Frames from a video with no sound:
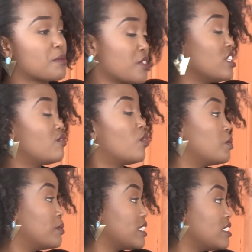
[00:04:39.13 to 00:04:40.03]
especially for a
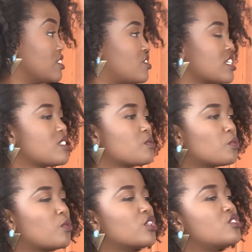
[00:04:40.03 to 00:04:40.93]
woman, it's just
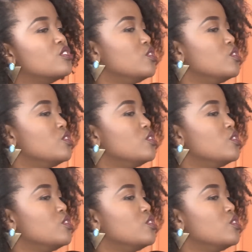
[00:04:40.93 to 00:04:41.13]
what